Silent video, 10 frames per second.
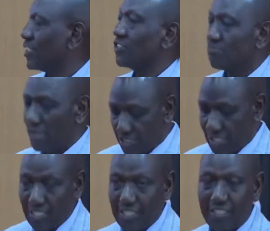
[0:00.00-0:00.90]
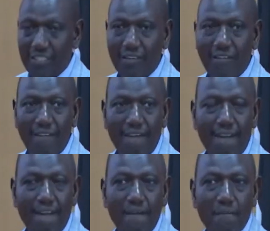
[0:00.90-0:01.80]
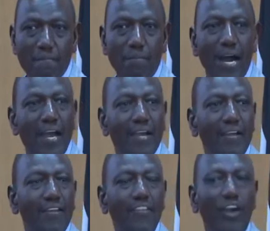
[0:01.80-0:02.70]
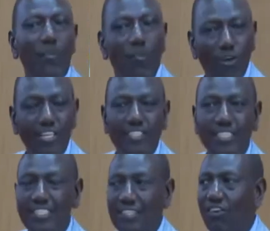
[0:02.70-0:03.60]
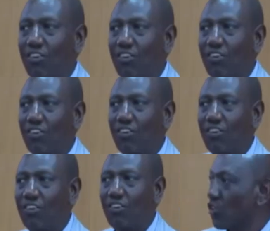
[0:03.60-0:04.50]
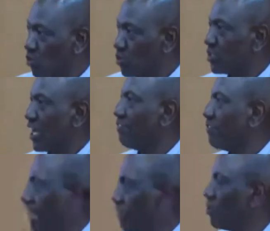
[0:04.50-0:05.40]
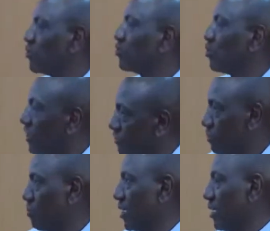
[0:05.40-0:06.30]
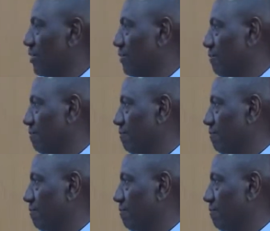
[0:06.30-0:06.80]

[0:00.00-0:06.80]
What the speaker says: It is measured by the quality of public goods available to everybody.